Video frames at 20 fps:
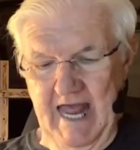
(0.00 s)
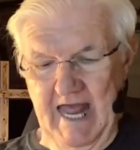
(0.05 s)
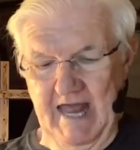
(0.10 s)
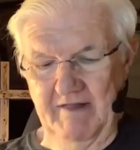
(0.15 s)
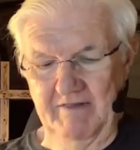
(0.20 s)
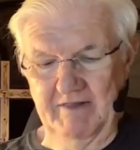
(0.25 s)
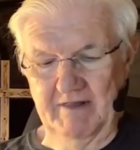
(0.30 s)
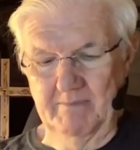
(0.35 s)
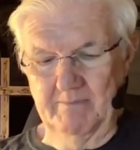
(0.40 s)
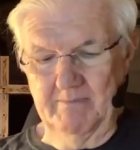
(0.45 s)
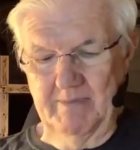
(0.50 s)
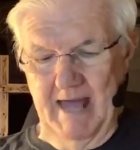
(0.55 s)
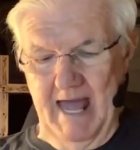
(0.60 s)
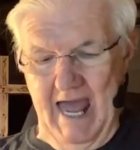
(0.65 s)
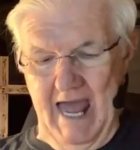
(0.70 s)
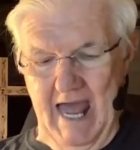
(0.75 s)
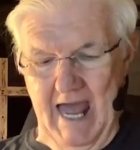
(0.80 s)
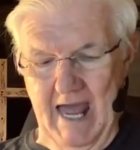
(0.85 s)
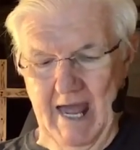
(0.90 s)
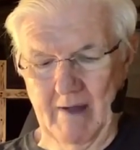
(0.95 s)
and the
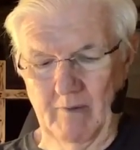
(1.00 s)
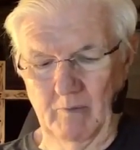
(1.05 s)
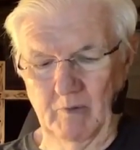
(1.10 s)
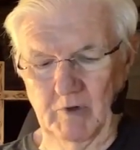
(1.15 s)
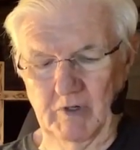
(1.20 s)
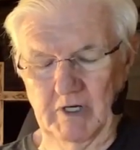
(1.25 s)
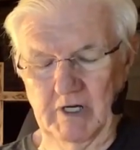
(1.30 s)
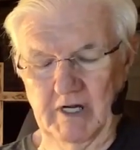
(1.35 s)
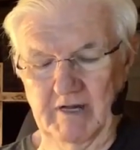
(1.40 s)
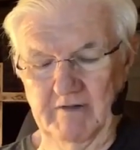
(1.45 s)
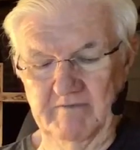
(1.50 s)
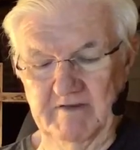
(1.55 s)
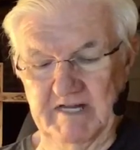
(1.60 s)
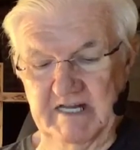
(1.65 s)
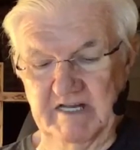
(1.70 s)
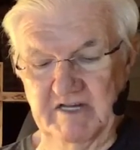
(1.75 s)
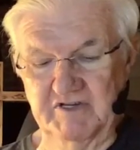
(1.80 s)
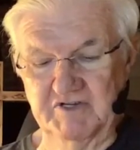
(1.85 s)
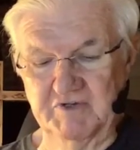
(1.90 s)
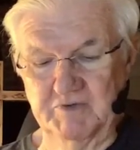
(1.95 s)
power of
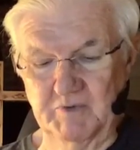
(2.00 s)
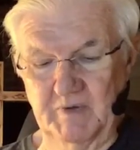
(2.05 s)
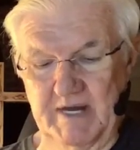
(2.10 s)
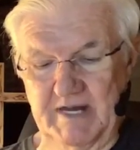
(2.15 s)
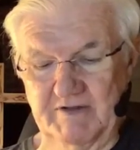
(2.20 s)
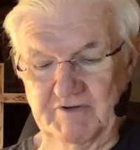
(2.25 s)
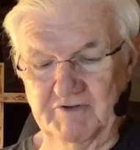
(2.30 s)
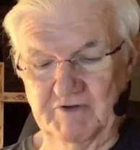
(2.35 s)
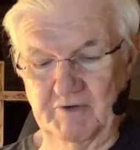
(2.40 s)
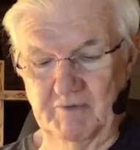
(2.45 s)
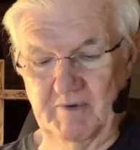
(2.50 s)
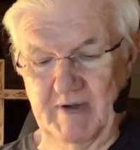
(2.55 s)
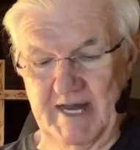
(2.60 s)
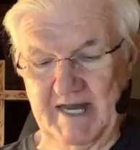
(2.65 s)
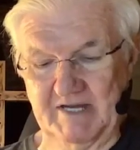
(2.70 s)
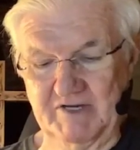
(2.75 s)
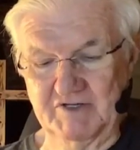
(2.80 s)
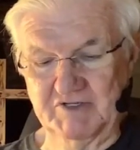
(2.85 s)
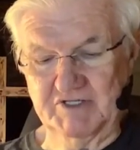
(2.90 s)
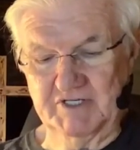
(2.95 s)
his
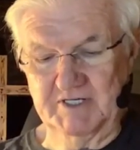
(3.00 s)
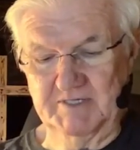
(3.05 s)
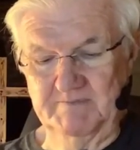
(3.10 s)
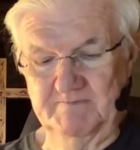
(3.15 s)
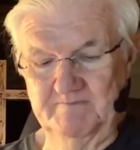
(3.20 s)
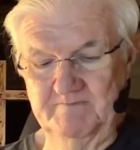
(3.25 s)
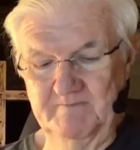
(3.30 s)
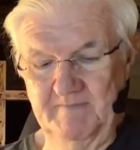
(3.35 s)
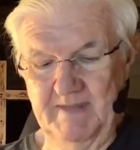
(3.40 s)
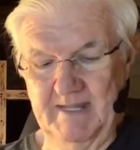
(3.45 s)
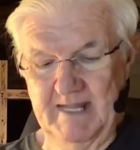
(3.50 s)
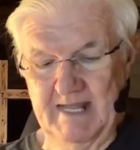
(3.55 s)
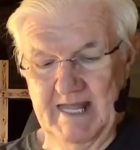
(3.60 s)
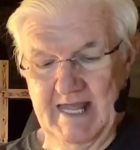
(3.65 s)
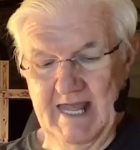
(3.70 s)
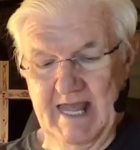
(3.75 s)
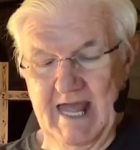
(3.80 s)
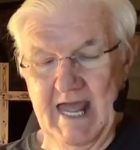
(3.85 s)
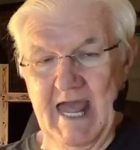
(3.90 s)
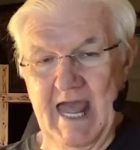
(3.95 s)
resurrection
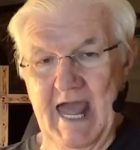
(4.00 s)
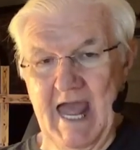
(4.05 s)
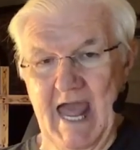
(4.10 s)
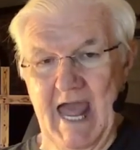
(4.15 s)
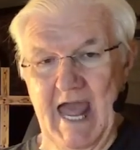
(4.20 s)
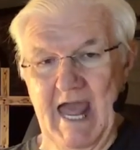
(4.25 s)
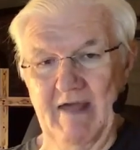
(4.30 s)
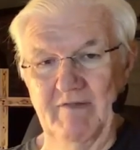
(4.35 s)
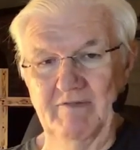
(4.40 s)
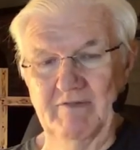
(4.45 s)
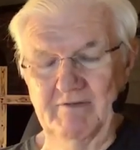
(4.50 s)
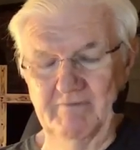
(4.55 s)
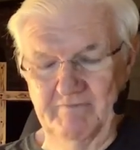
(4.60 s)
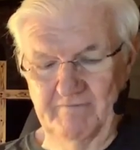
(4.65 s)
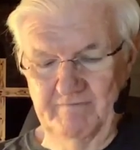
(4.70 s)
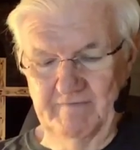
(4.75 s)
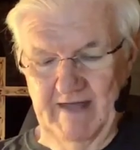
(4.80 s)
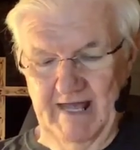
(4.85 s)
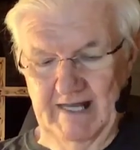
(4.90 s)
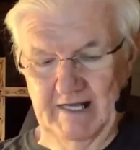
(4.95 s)
and the
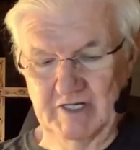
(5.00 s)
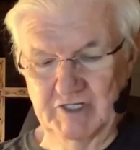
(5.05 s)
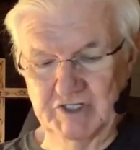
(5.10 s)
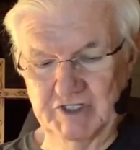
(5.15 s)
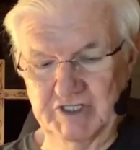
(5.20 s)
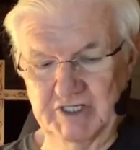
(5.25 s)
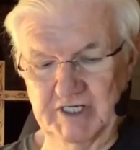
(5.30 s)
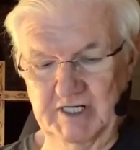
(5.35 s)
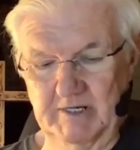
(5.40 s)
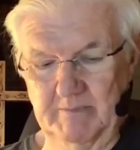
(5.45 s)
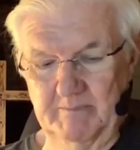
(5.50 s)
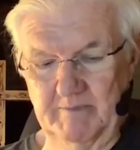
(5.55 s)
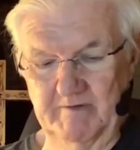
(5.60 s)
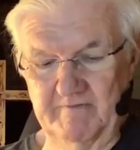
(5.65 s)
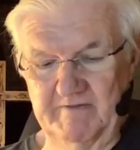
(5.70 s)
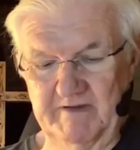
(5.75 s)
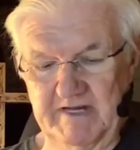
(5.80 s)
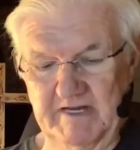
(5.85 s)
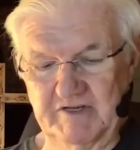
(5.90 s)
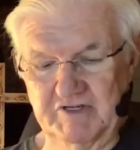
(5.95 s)
fellowship
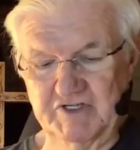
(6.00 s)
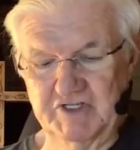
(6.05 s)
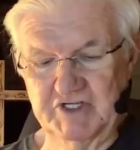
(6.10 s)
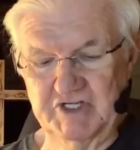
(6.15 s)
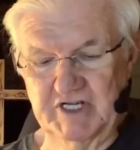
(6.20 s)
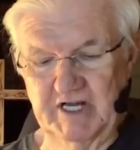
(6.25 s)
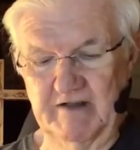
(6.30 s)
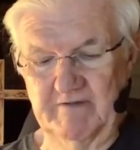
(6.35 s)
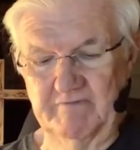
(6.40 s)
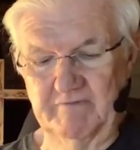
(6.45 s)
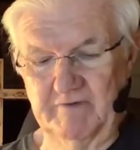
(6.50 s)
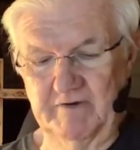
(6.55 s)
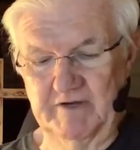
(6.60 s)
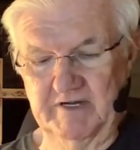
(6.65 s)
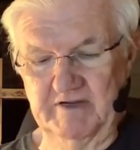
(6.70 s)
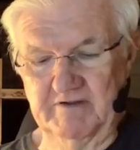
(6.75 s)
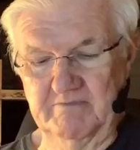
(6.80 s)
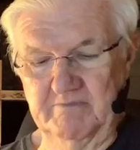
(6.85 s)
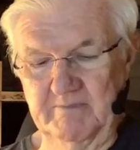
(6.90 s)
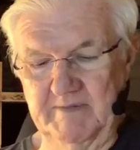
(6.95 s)
of his
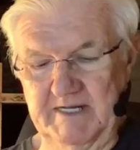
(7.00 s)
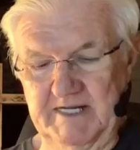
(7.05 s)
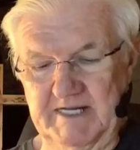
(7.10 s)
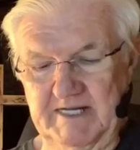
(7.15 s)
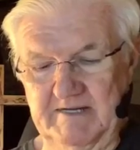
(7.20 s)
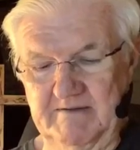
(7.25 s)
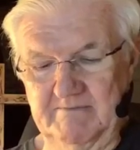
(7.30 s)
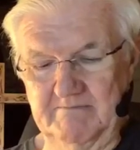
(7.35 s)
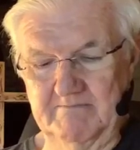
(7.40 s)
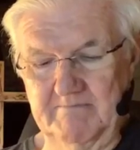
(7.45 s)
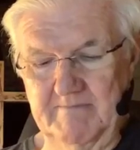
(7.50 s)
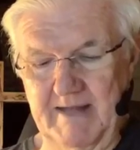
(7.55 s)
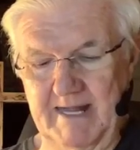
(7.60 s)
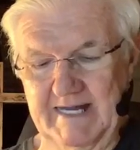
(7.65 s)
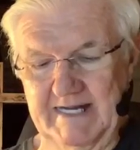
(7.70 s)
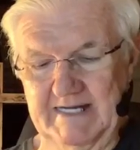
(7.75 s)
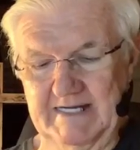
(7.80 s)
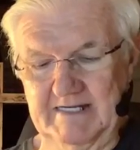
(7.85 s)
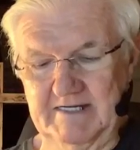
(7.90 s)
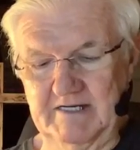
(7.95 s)
sufferings being
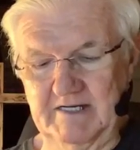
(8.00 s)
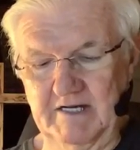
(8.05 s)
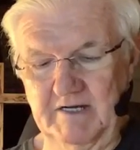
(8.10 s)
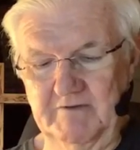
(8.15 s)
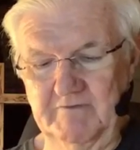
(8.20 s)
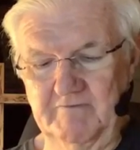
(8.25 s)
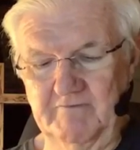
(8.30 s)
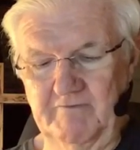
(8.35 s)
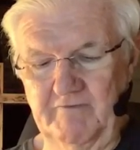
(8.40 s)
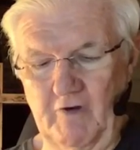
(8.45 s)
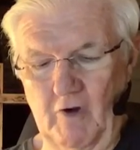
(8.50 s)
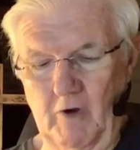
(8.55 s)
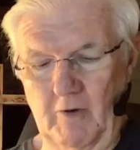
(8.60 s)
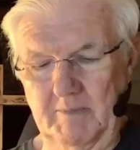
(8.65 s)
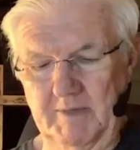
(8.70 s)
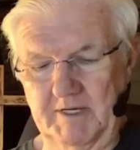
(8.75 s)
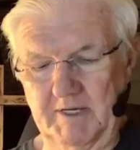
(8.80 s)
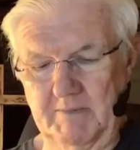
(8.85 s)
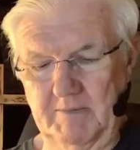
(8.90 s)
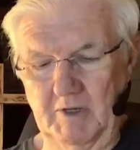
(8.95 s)
made
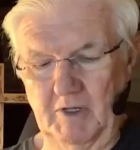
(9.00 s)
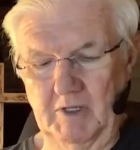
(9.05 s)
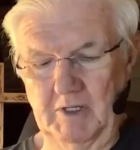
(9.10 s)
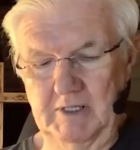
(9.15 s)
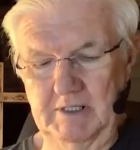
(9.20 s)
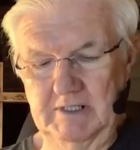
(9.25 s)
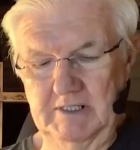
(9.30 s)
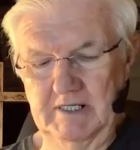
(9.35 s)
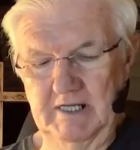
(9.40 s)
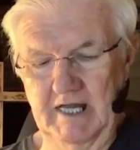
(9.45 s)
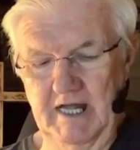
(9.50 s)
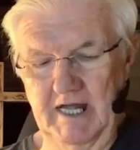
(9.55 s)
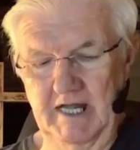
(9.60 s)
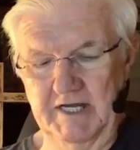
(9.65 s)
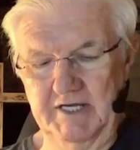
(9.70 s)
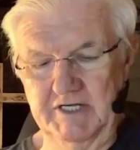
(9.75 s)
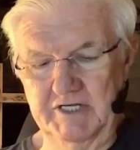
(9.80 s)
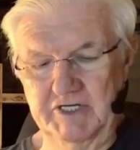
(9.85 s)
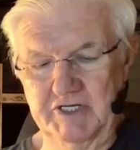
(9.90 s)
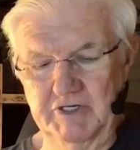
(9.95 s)
conformable
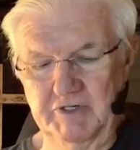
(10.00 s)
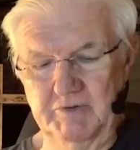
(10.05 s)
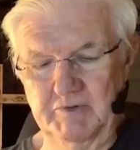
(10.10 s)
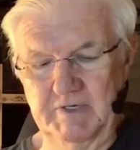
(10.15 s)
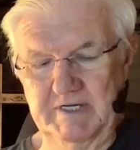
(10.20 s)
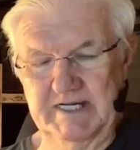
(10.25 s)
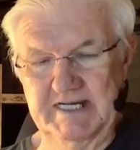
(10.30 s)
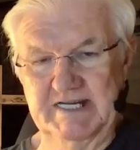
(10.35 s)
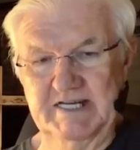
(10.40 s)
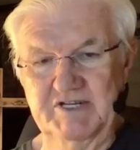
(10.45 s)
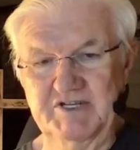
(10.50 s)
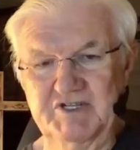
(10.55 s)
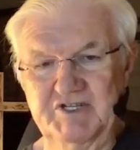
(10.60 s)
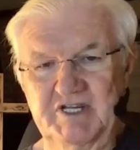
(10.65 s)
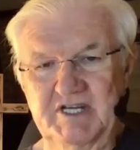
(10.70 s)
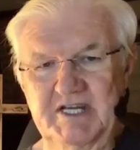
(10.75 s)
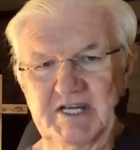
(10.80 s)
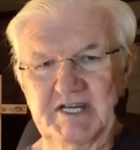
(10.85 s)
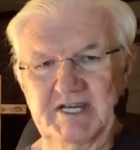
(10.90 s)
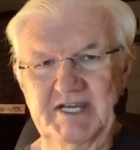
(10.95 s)
unto
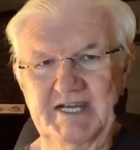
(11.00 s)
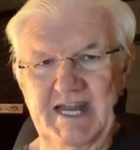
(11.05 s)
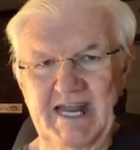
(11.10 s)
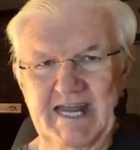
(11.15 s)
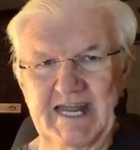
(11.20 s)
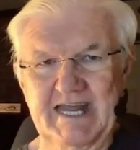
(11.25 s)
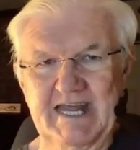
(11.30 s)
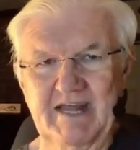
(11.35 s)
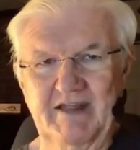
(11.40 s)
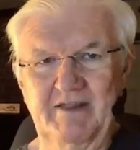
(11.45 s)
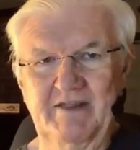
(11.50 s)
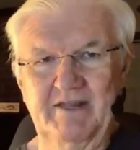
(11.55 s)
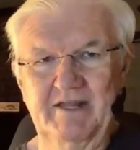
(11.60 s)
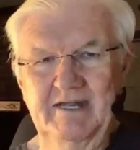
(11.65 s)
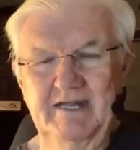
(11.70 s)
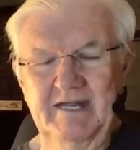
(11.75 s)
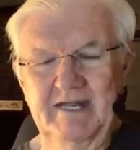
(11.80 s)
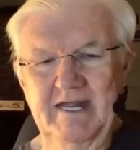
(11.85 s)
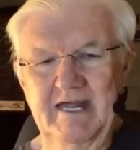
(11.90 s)
his death.